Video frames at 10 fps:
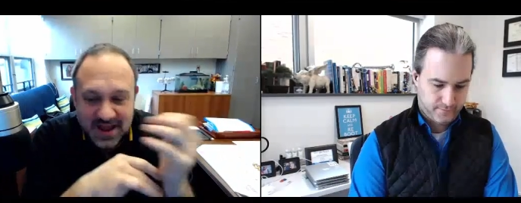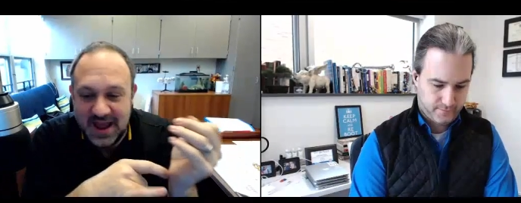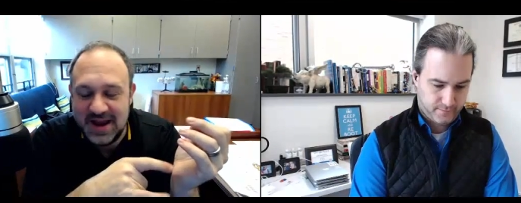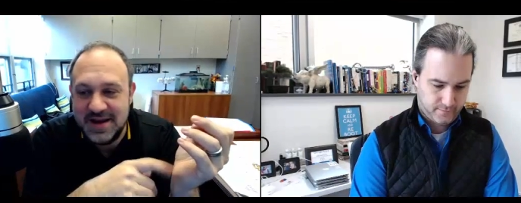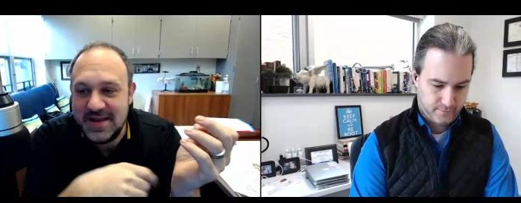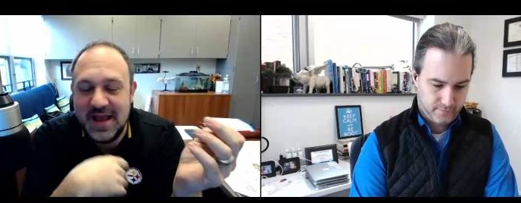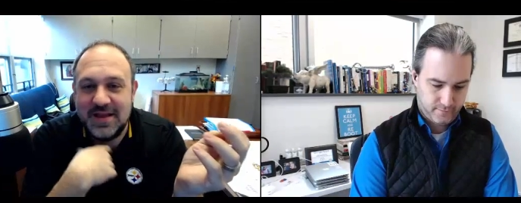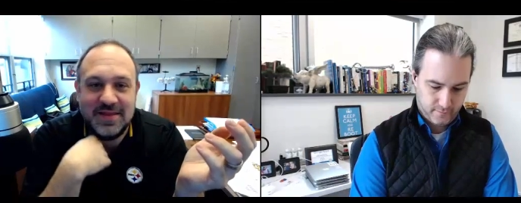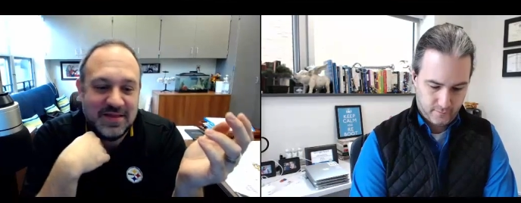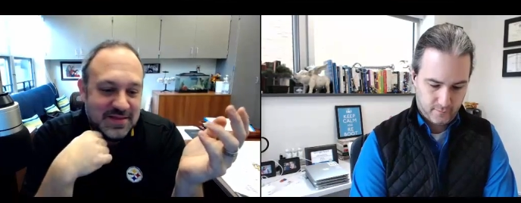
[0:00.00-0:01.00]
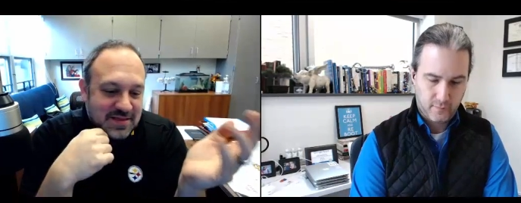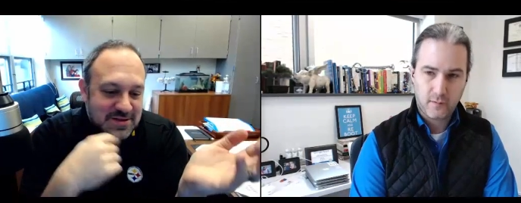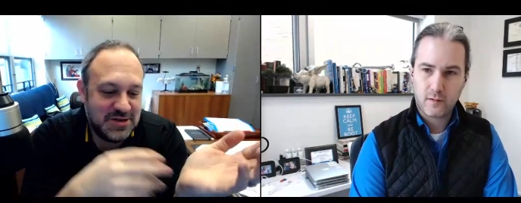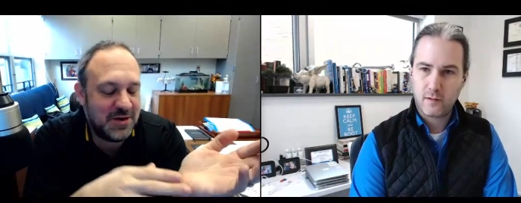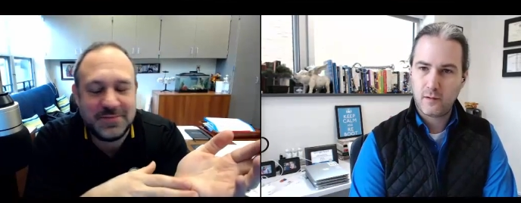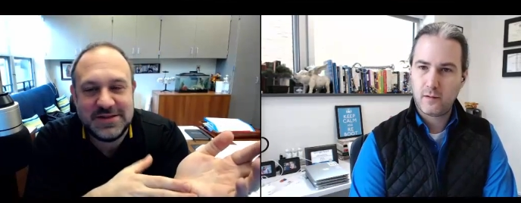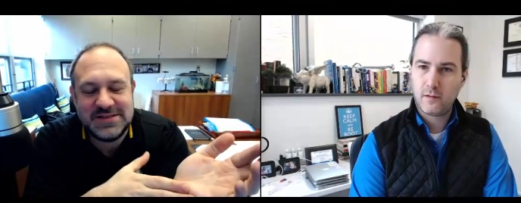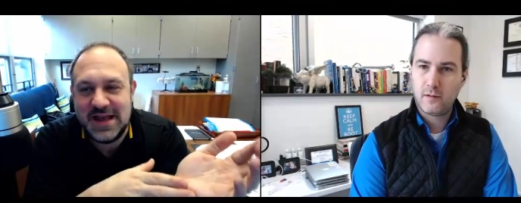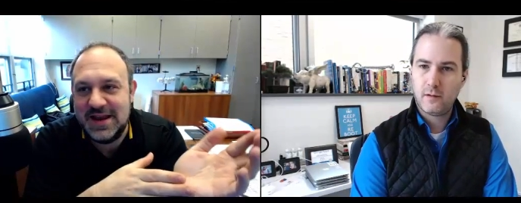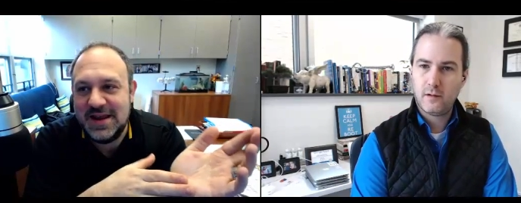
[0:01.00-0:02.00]
Speaker 1: and and the, the gentleman
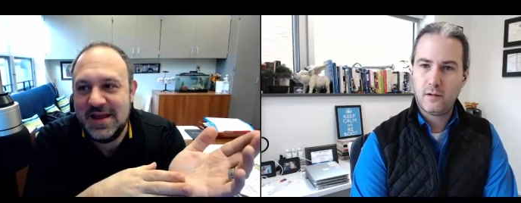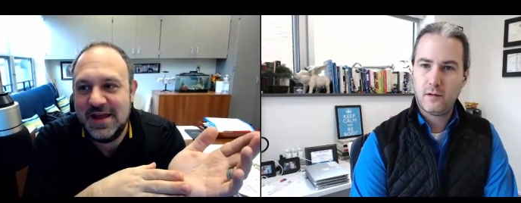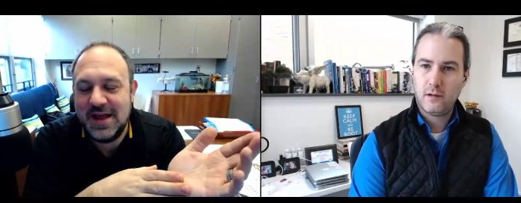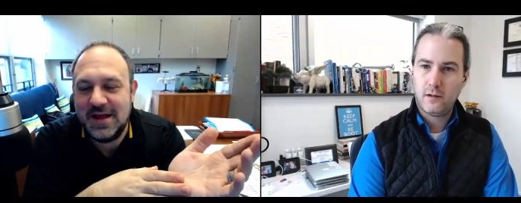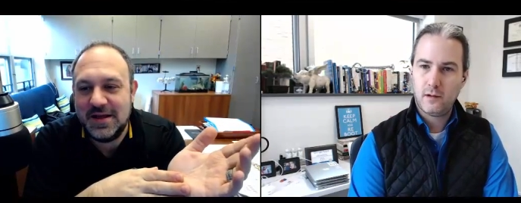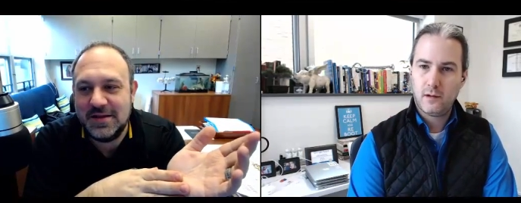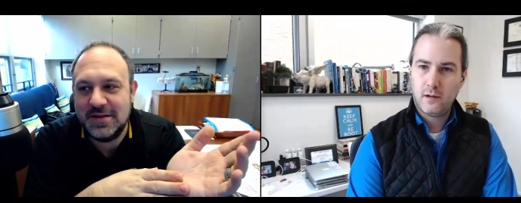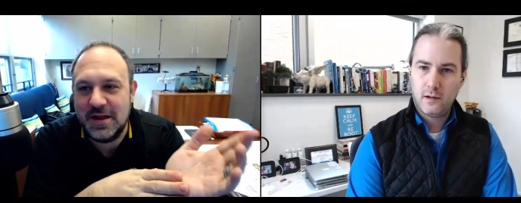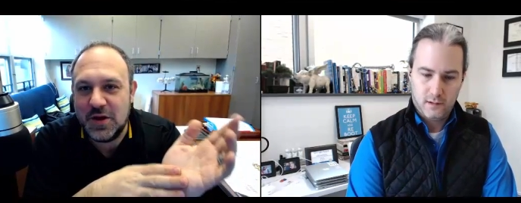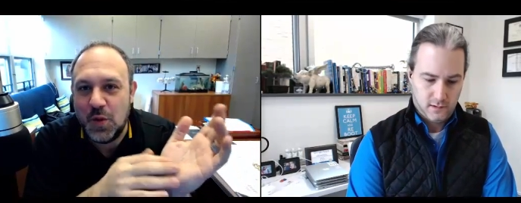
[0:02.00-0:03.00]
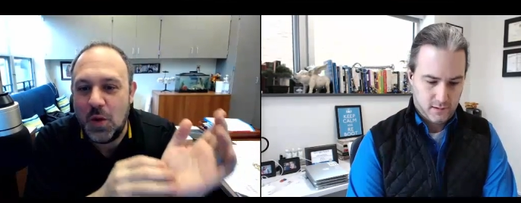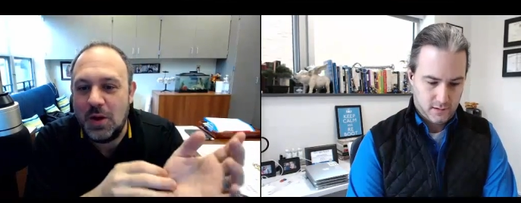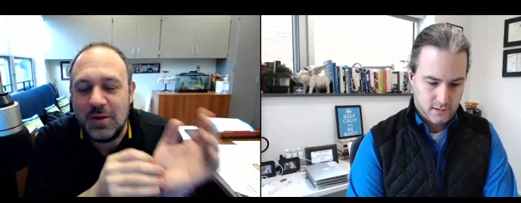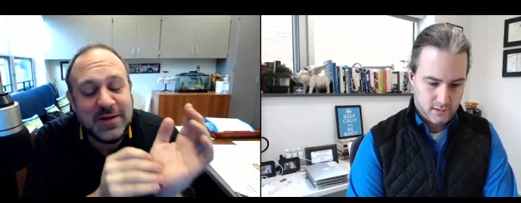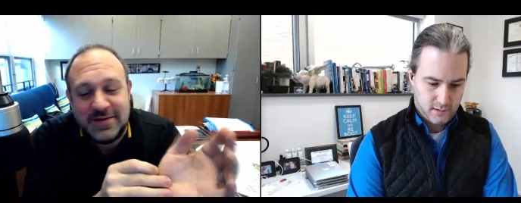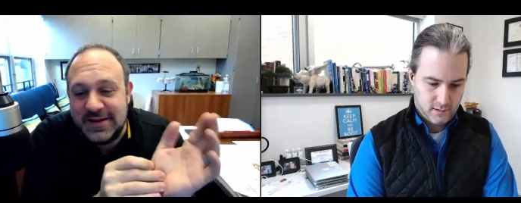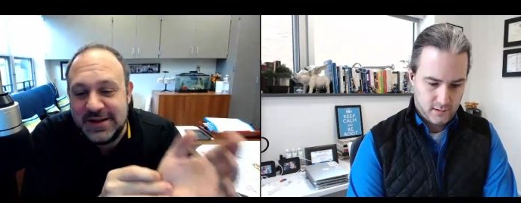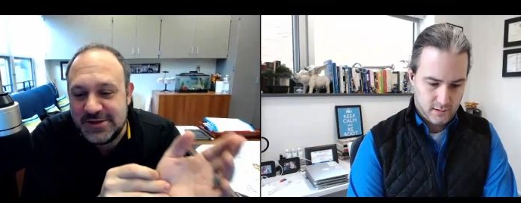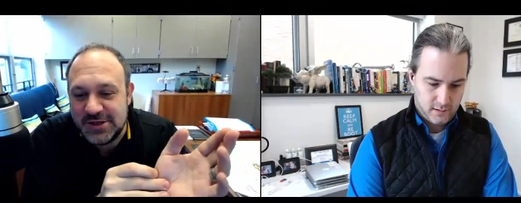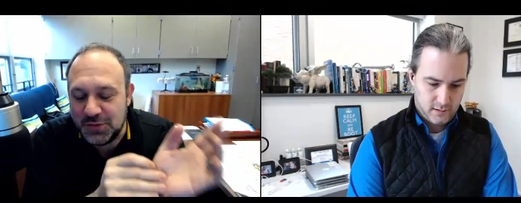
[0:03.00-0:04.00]
said uh, a quality
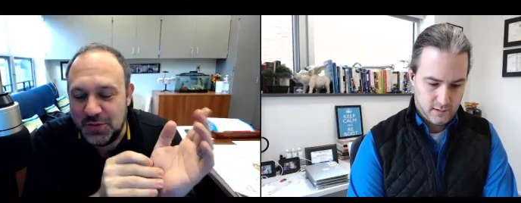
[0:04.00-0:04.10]
teacher will